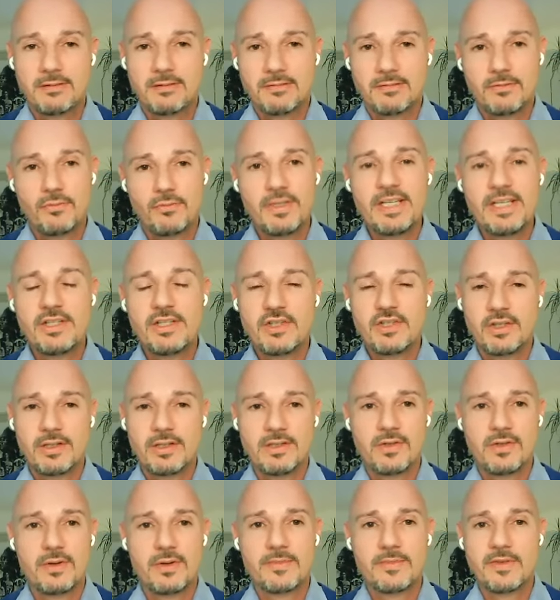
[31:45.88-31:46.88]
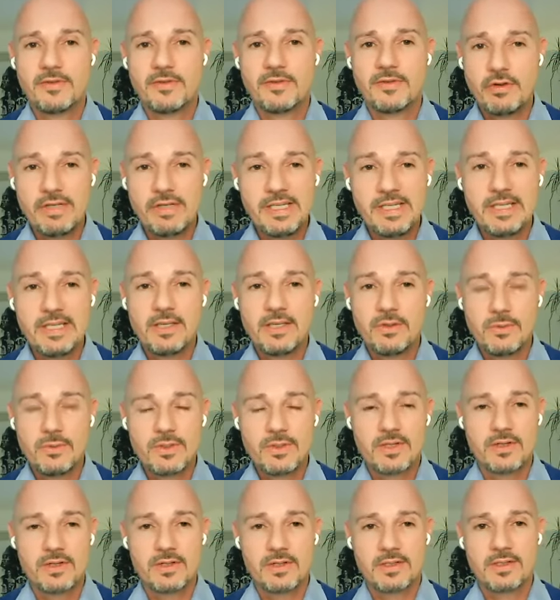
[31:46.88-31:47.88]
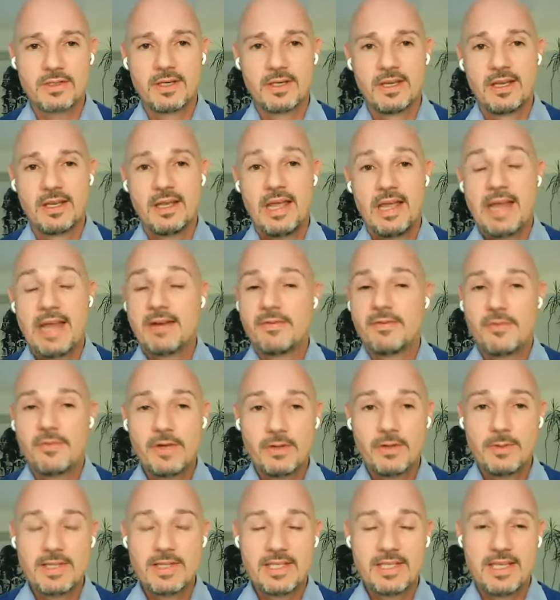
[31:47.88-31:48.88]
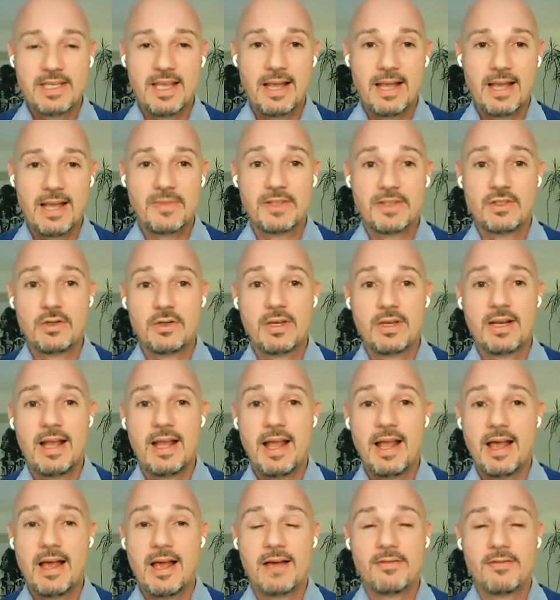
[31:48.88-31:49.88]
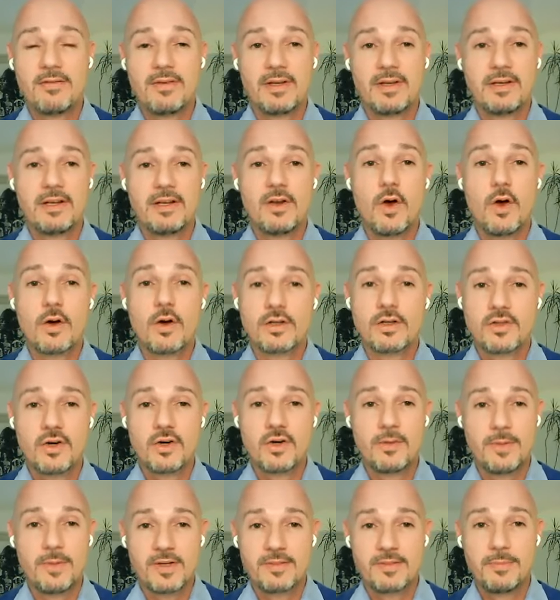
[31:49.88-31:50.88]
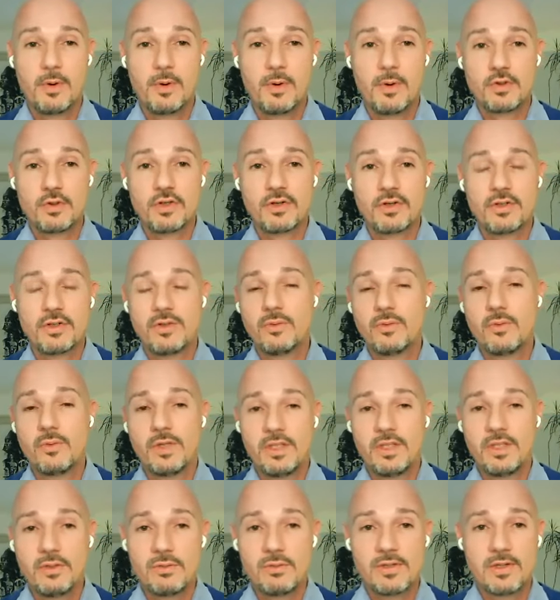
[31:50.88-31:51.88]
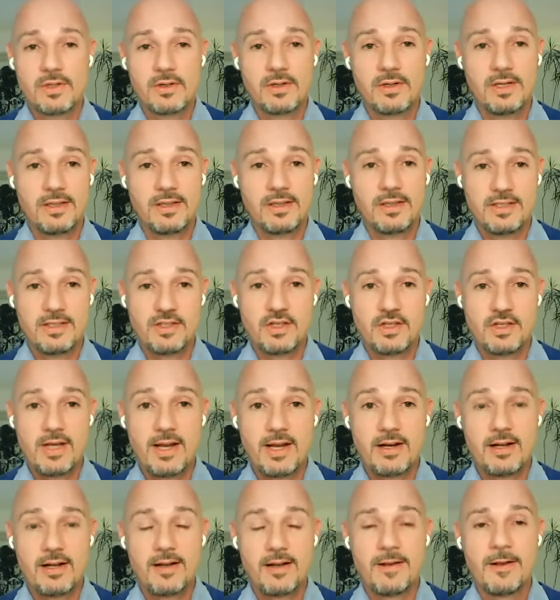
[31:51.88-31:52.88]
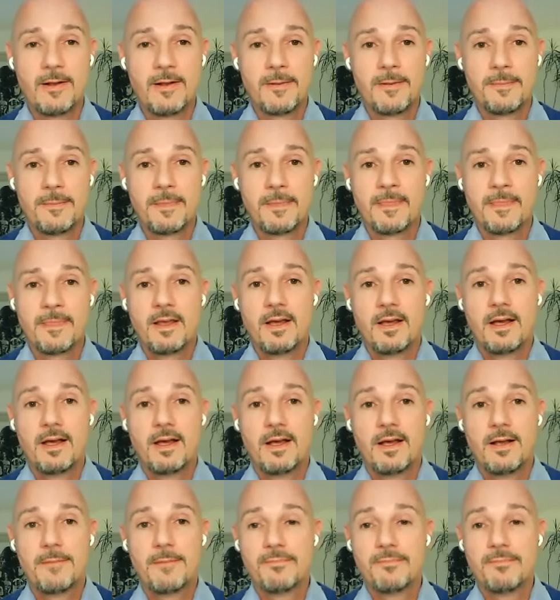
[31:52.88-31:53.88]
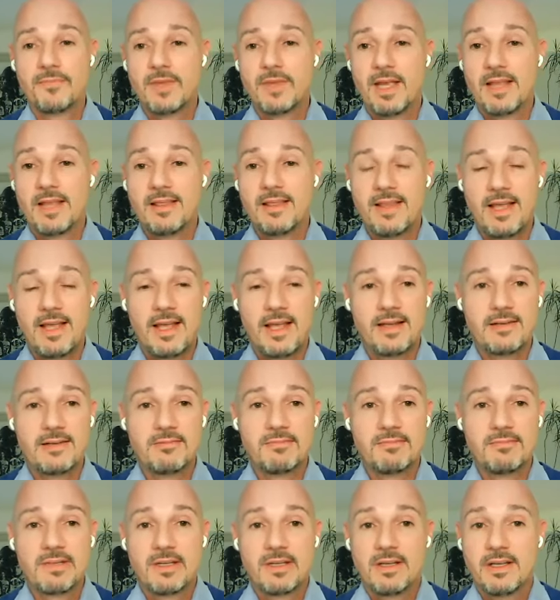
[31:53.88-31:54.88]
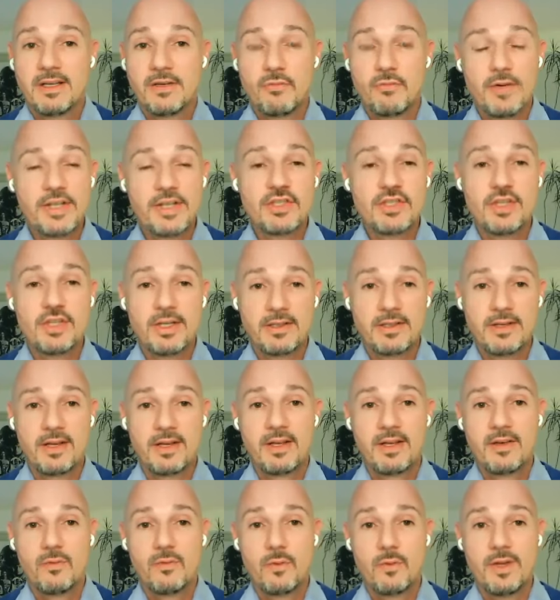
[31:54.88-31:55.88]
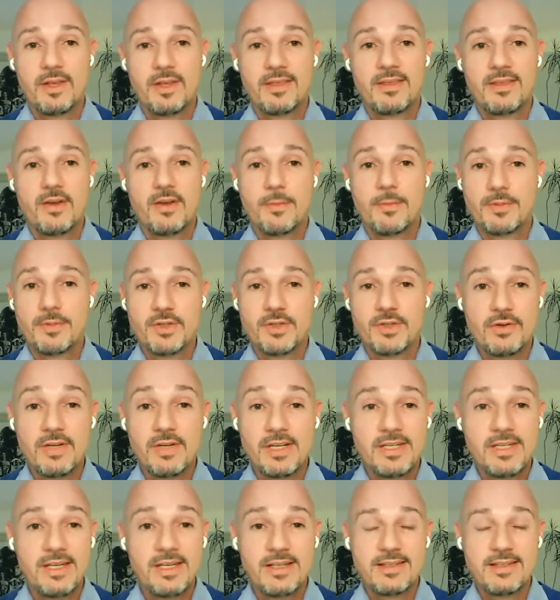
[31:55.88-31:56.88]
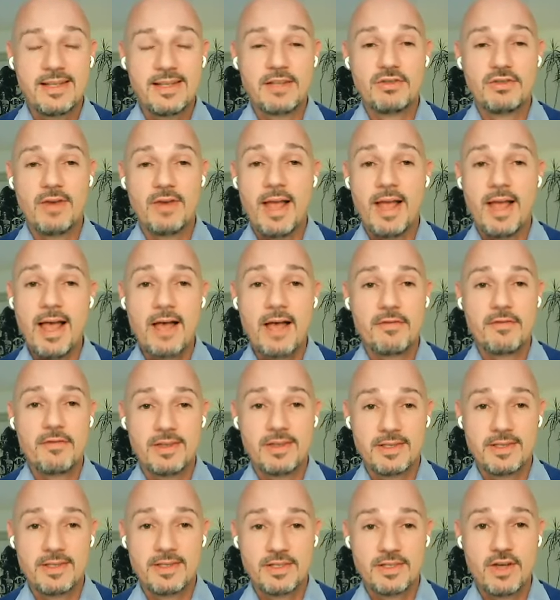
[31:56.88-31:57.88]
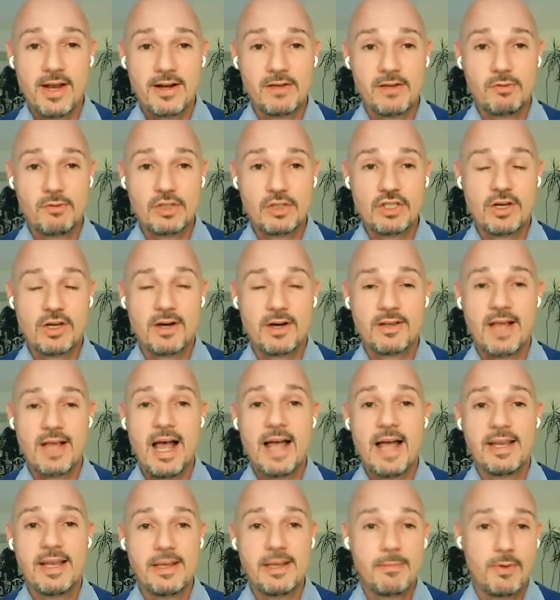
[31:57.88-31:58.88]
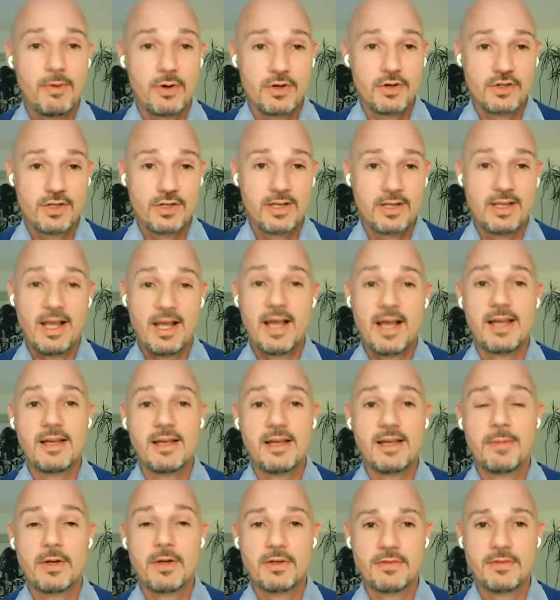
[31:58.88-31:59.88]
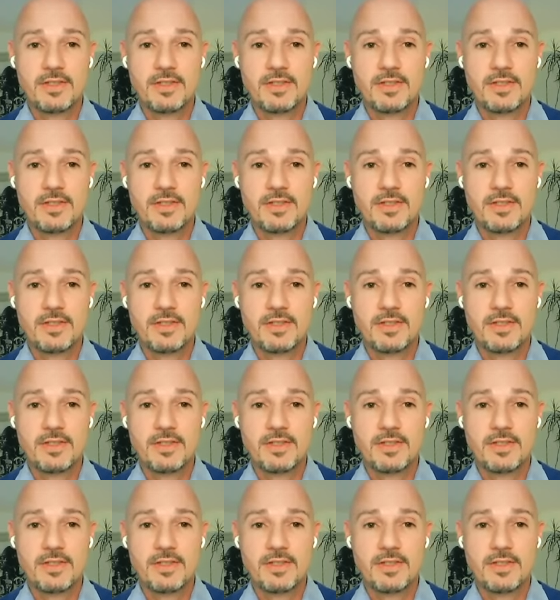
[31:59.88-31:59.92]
reach in terms of unique users, and a frequency cap that you can have and a long-term exposure to a user in this channel, and then enrich it with the opportunities that you have in this channel, which are the high immersion, the high amount of